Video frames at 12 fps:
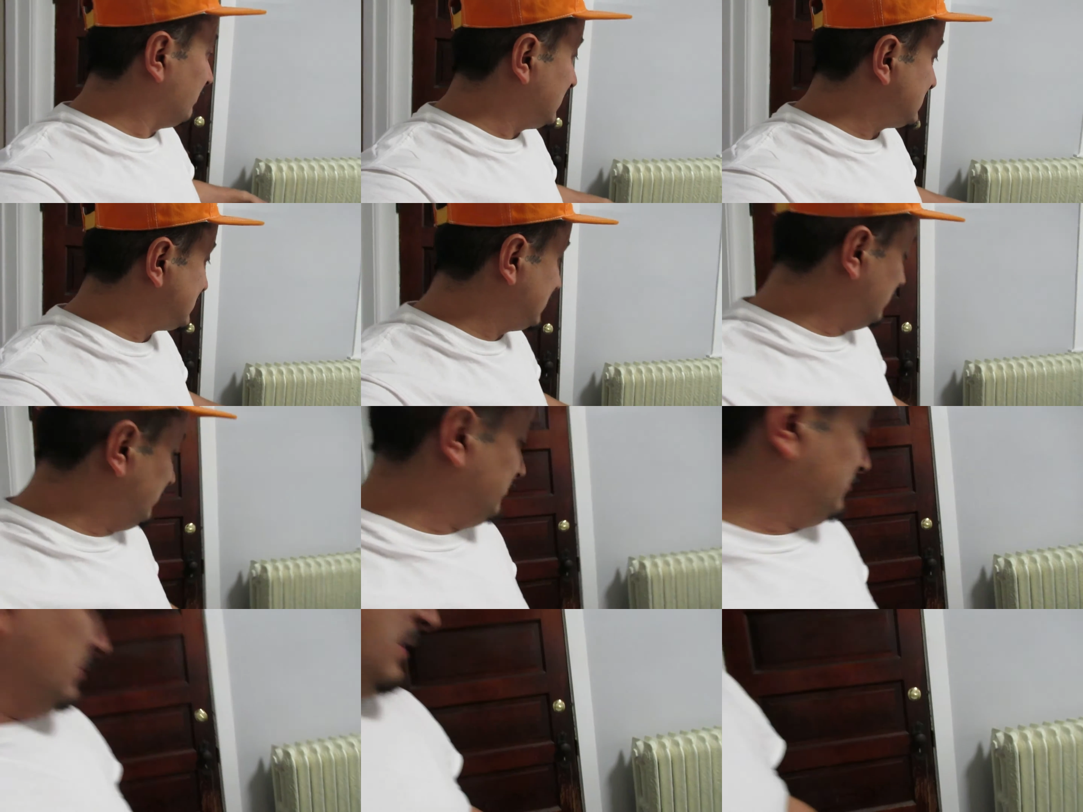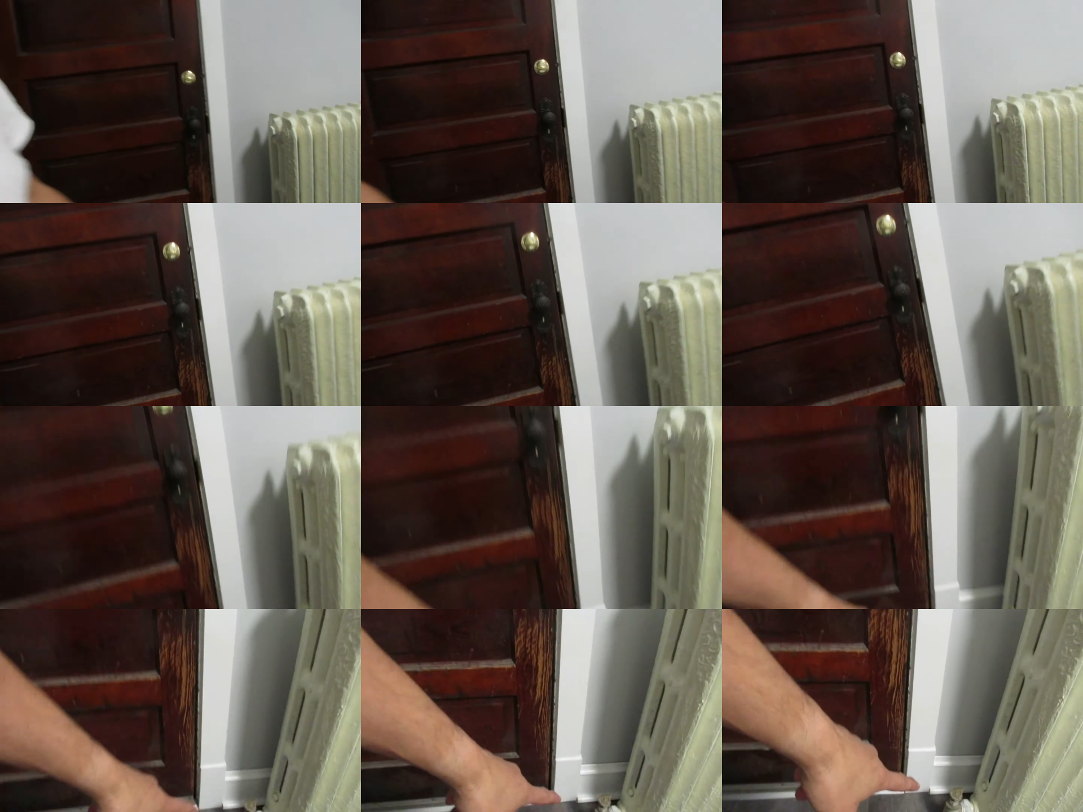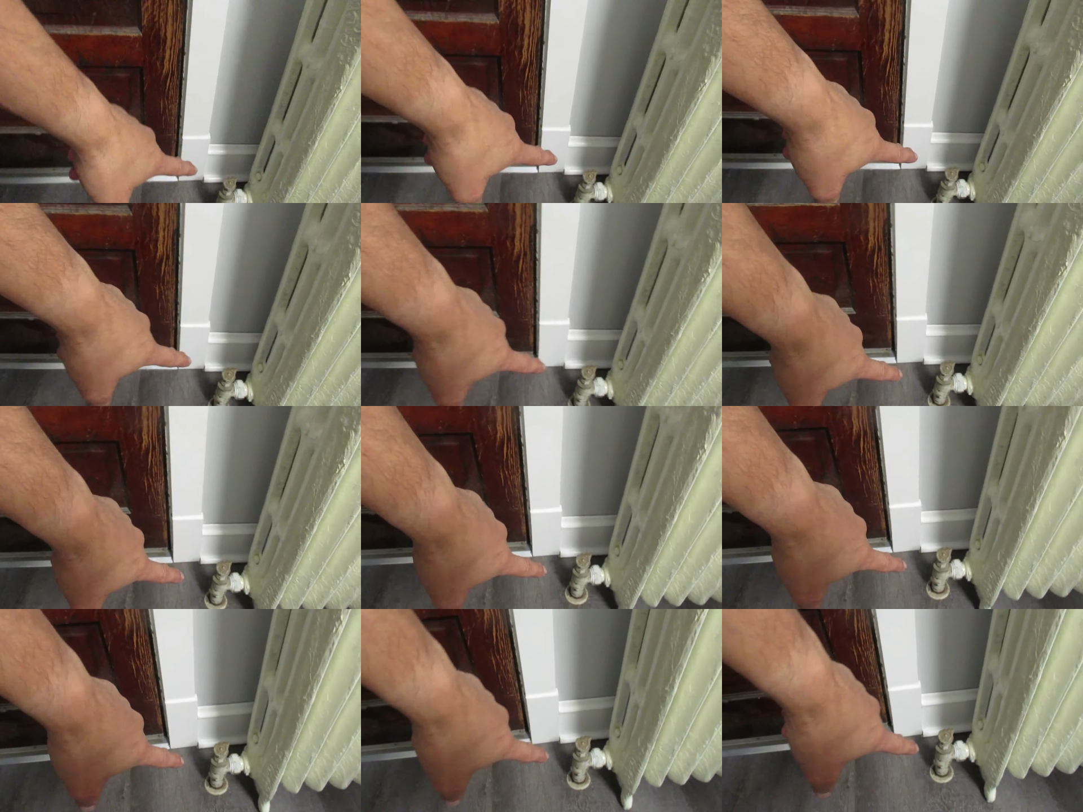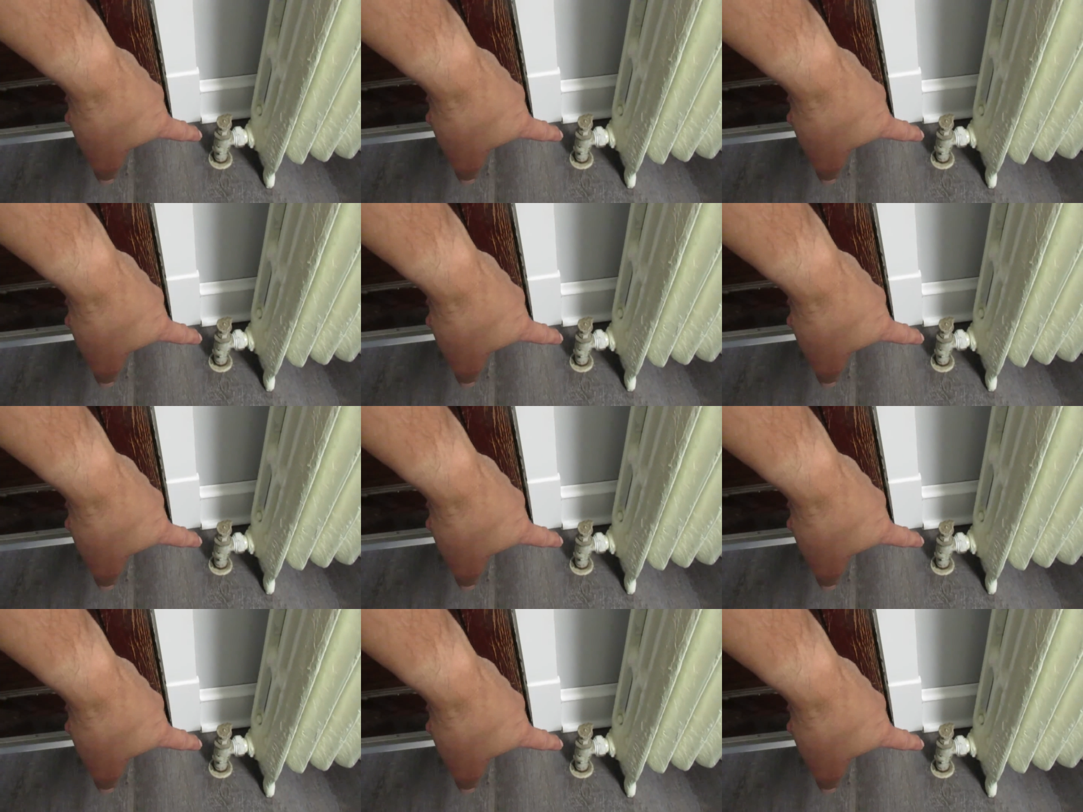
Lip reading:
Nobody's mouth can be seen.